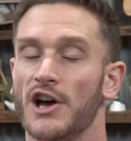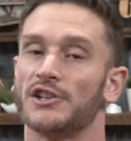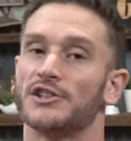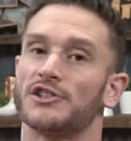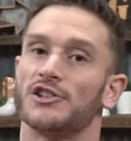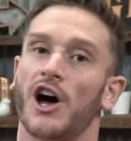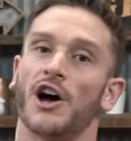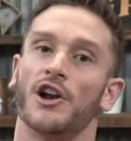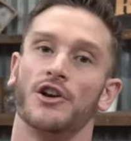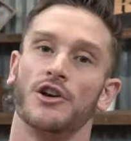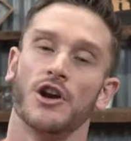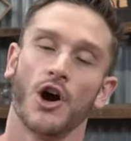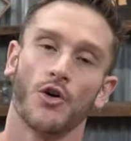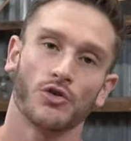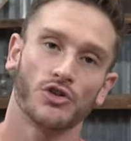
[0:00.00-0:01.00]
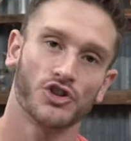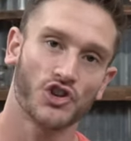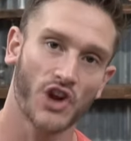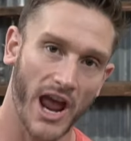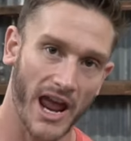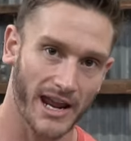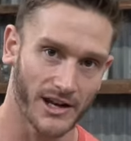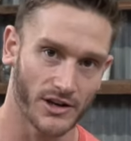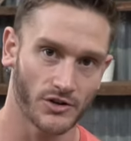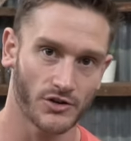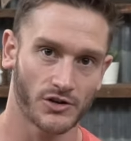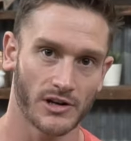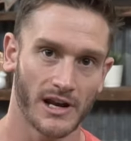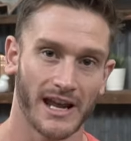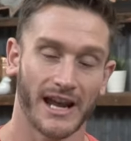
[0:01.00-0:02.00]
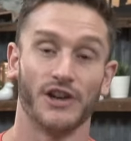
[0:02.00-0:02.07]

saw no change